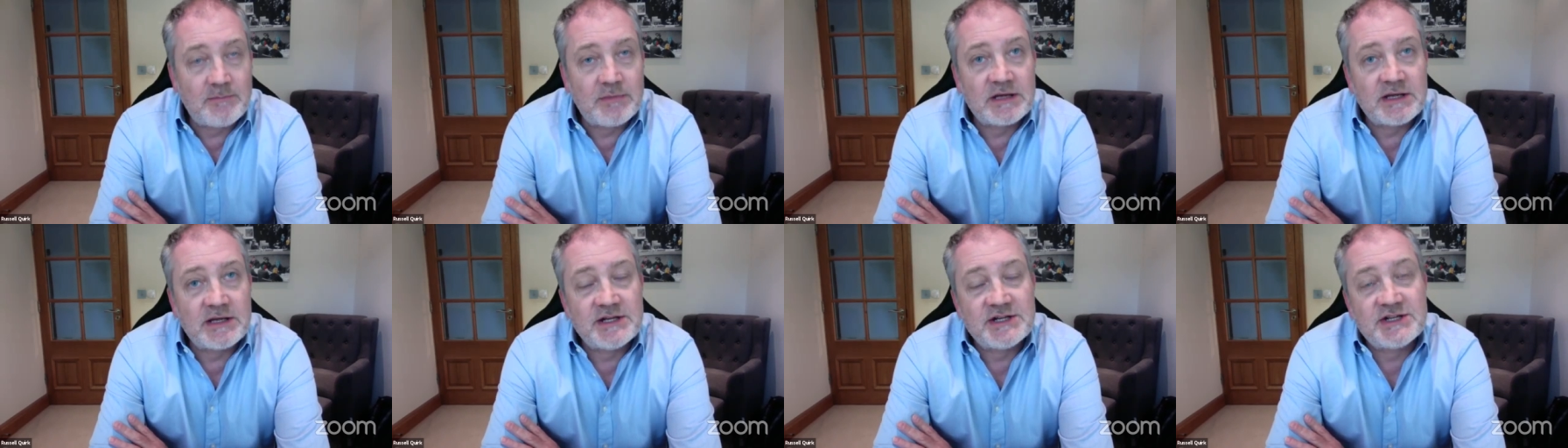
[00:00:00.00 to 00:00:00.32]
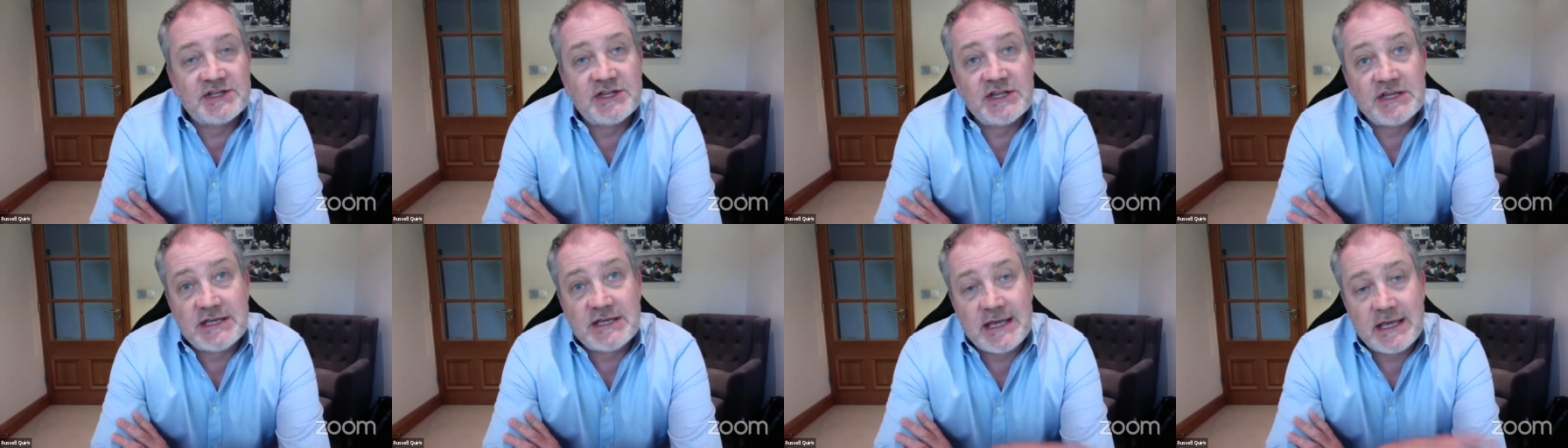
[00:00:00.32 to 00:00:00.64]
because
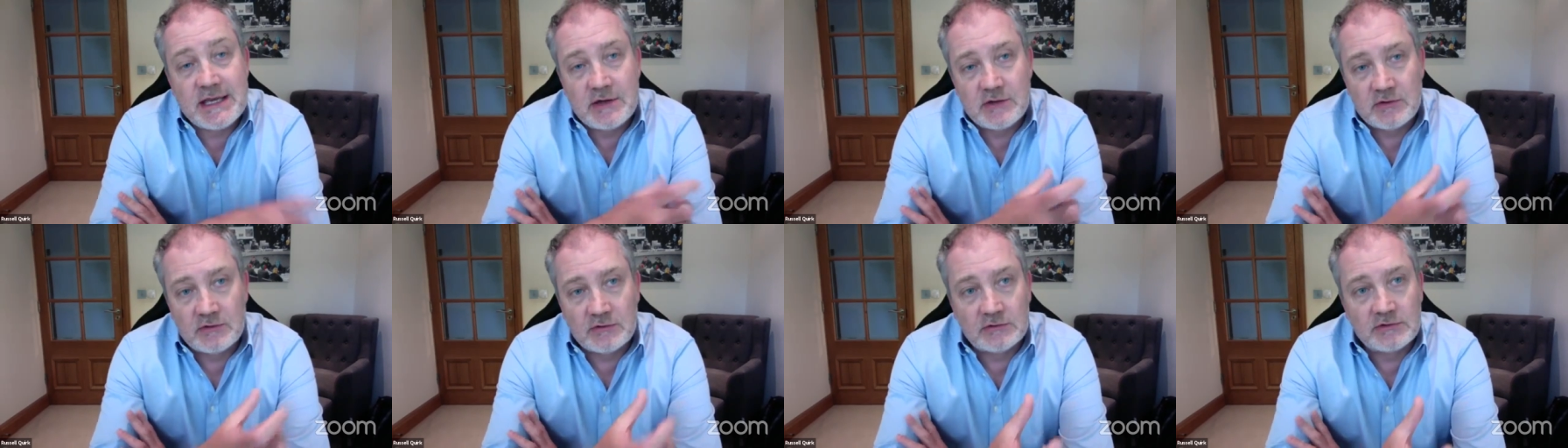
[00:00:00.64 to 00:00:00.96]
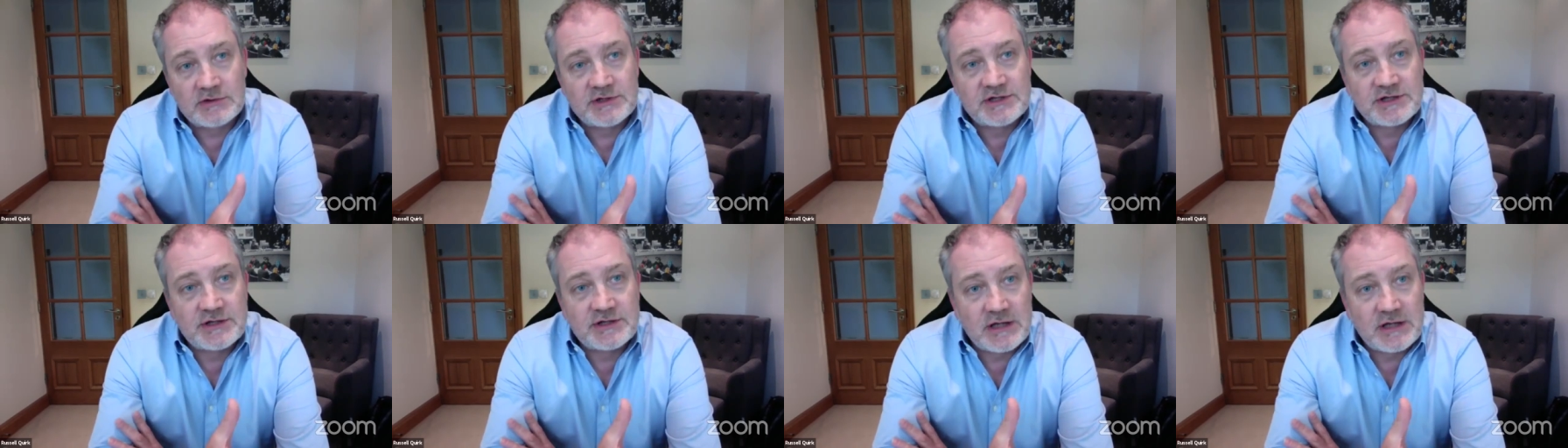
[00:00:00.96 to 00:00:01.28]
the yield,
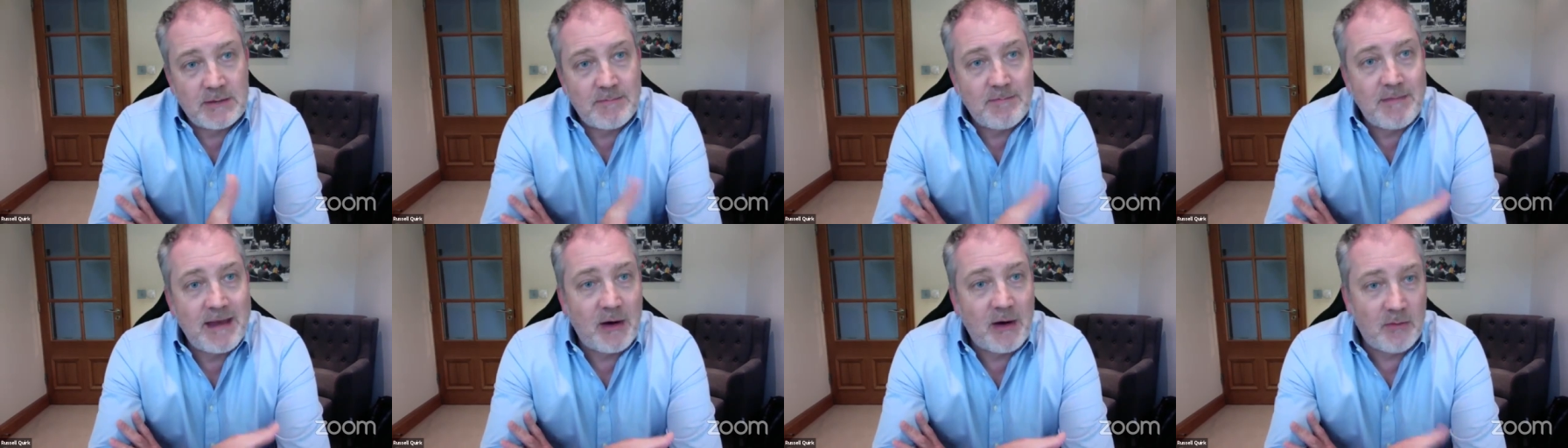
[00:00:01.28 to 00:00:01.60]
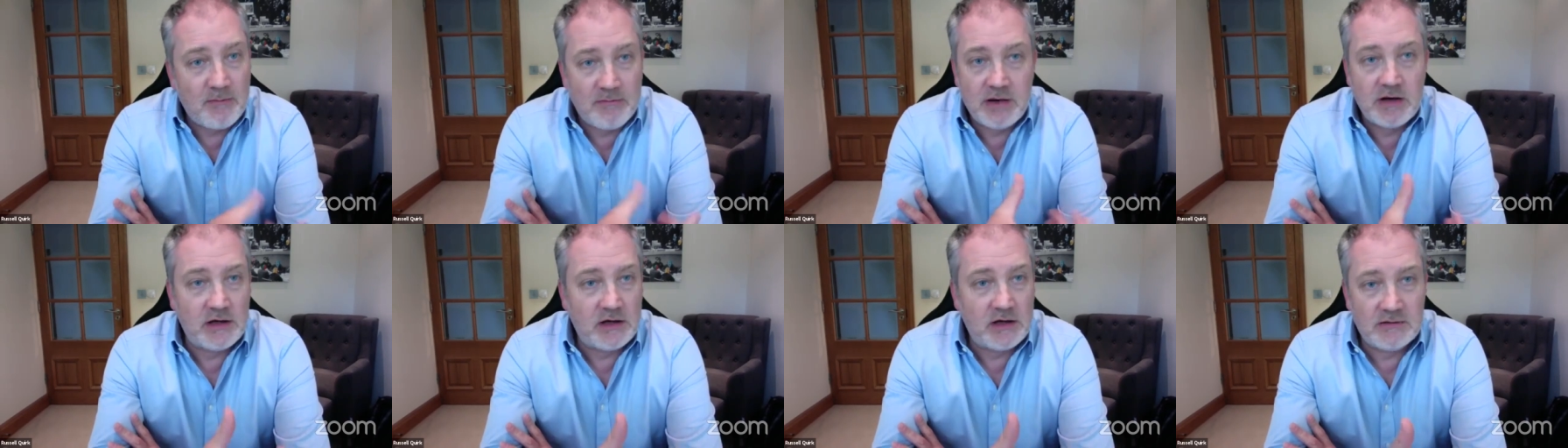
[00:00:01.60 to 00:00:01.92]
so the amount
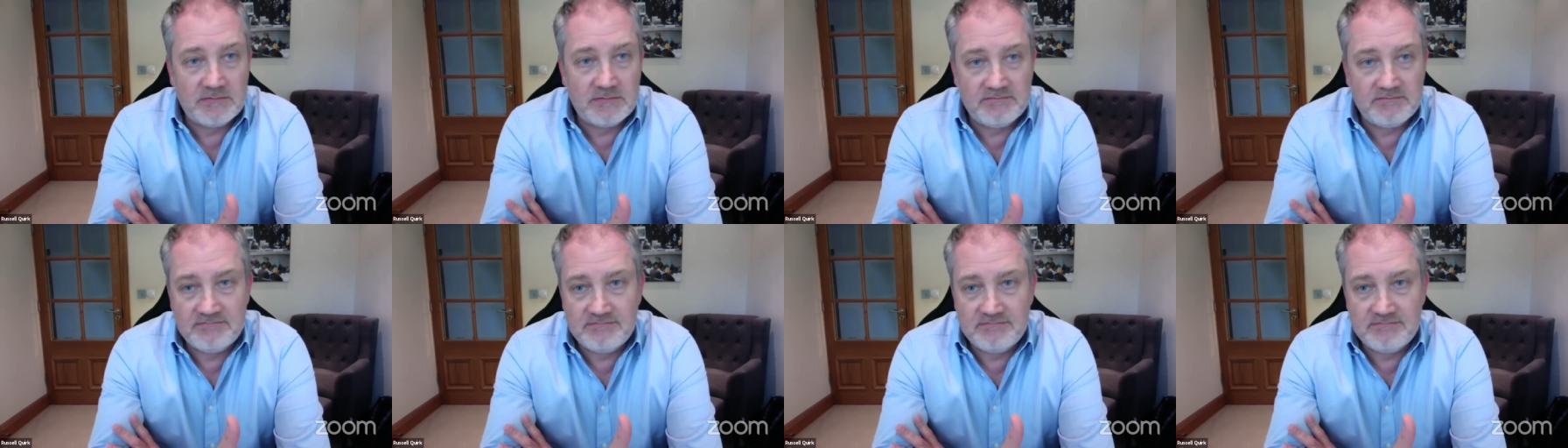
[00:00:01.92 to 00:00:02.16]
per